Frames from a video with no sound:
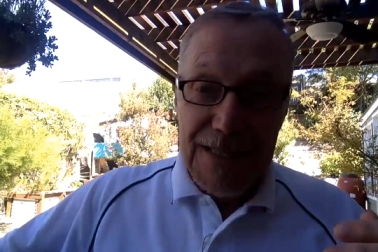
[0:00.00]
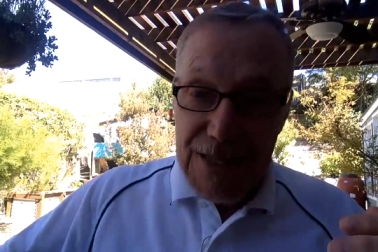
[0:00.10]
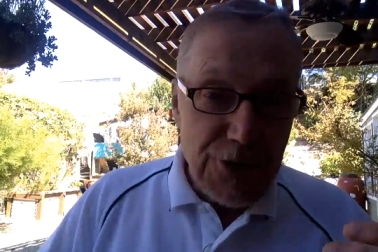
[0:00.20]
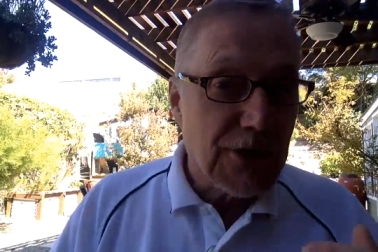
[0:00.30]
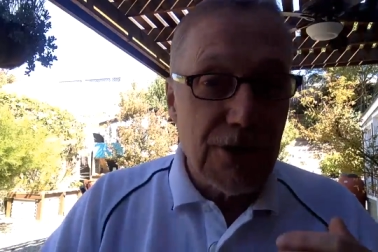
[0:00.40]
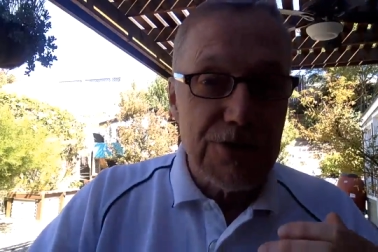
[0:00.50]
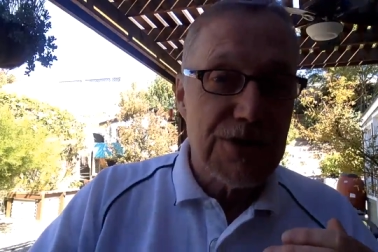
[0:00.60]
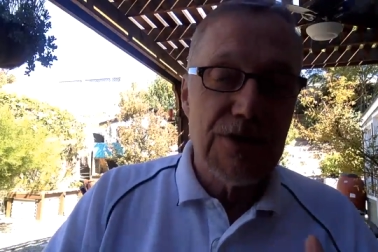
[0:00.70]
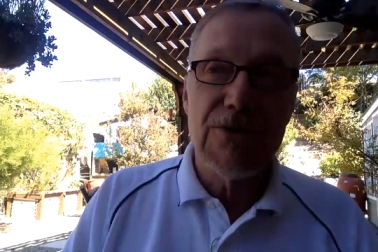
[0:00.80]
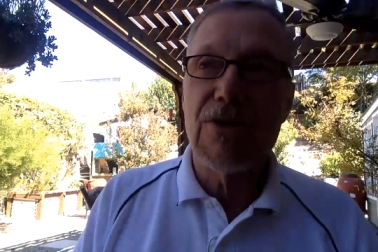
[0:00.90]
teacher
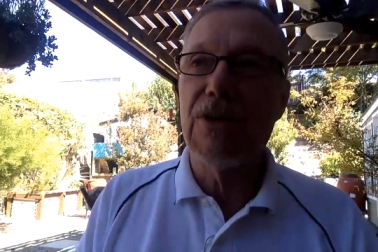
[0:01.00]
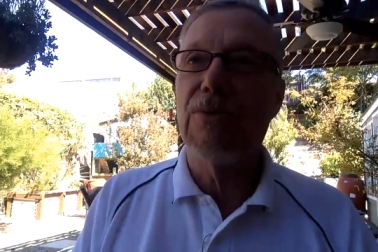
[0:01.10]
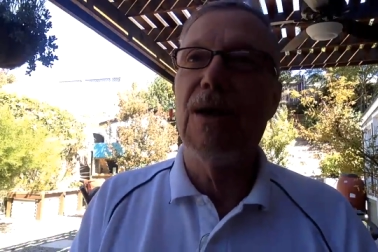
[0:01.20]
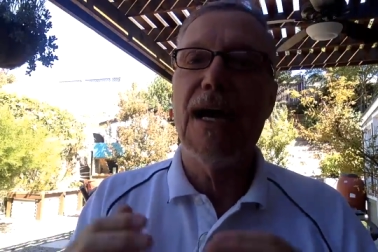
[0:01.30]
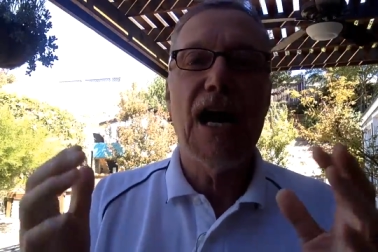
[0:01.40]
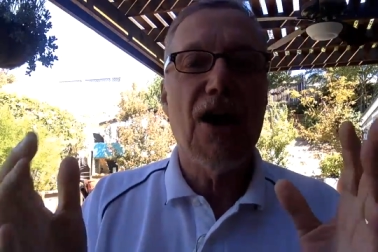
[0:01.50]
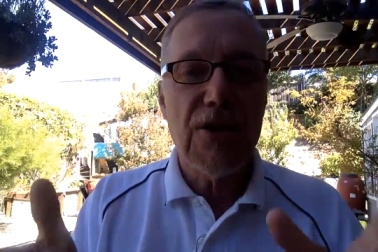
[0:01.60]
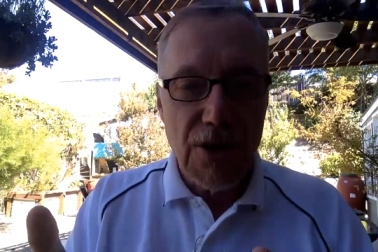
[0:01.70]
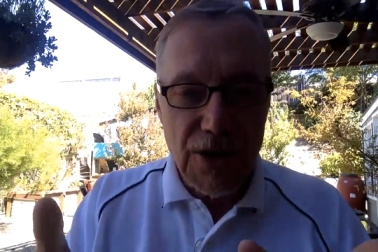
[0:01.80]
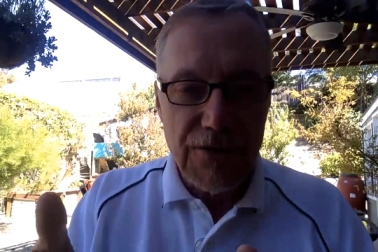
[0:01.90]
closes the door on the way
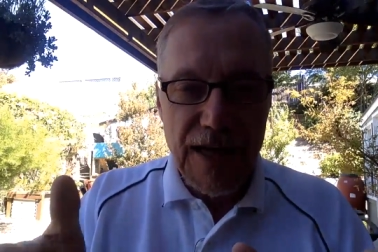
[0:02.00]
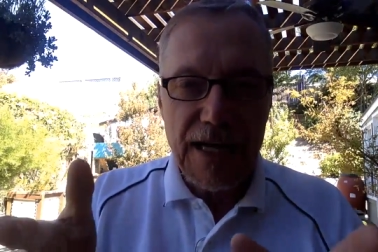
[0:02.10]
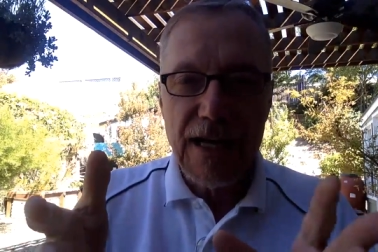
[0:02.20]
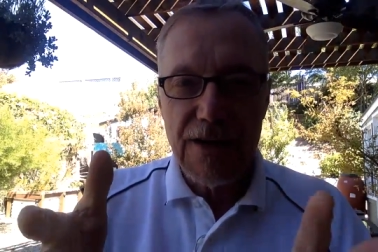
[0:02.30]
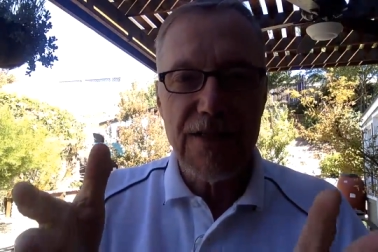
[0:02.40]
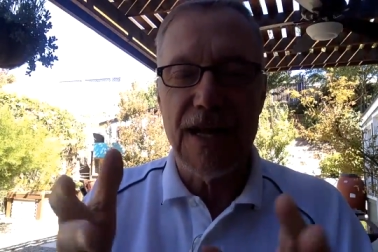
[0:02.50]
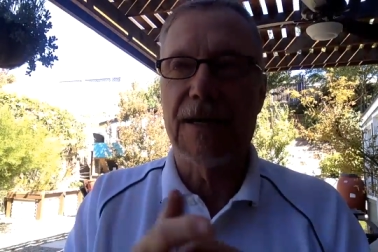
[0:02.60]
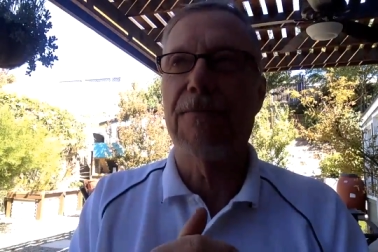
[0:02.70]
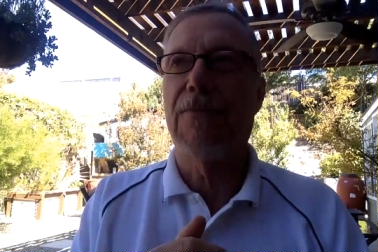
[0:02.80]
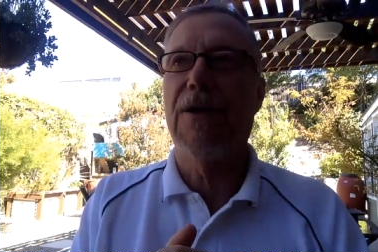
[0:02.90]
out, all of that kind of
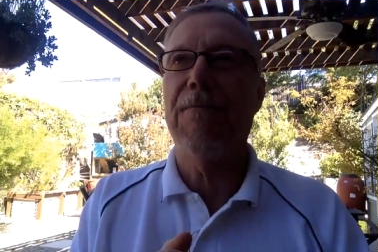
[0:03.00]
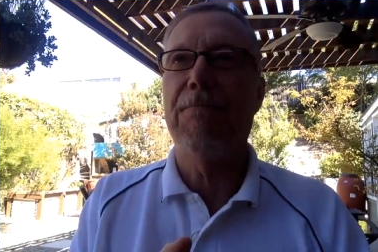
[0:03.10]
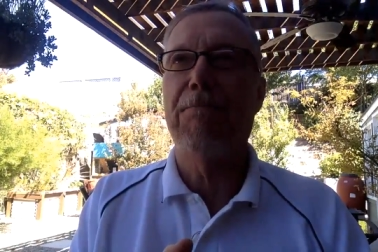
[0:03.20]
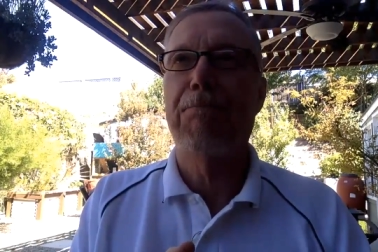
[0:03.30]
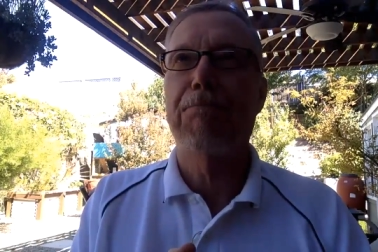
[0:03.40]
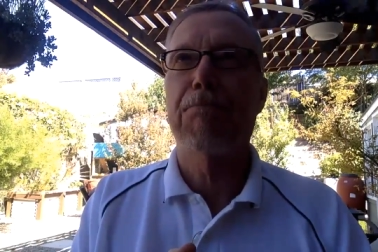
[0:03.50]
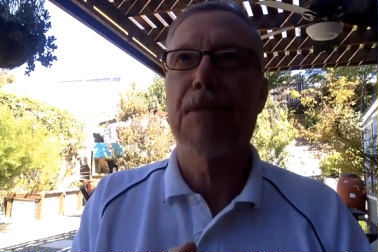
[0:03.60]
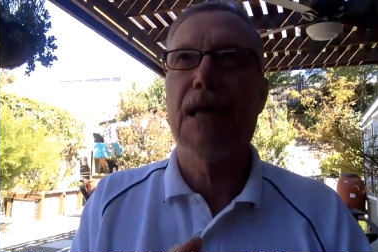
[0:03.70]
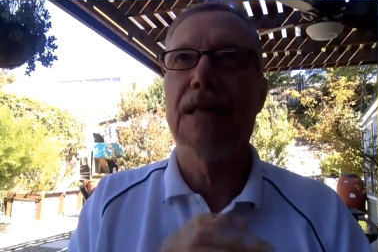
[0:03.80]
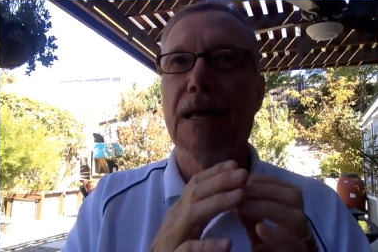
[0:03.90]
thing, right?
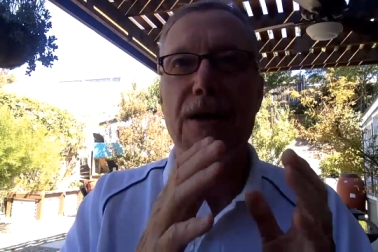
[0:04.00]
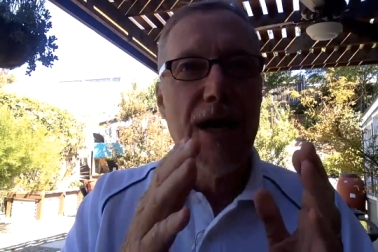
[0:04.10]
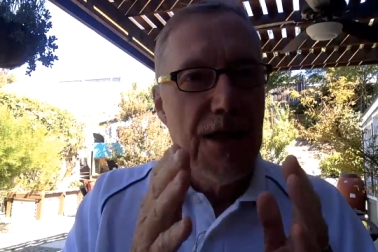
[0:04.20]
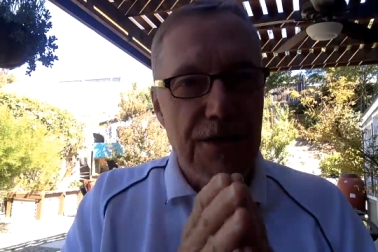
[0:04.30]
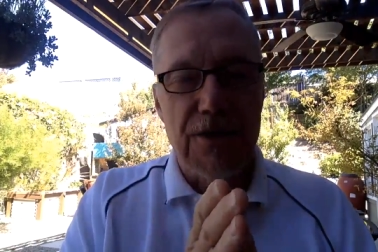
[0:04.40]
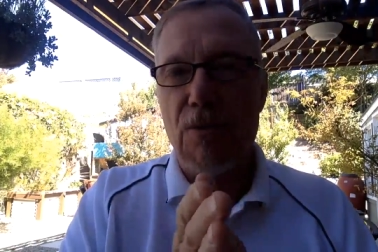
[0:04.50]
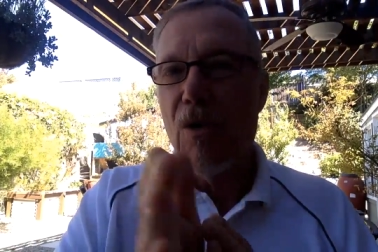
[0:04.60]
And they, they're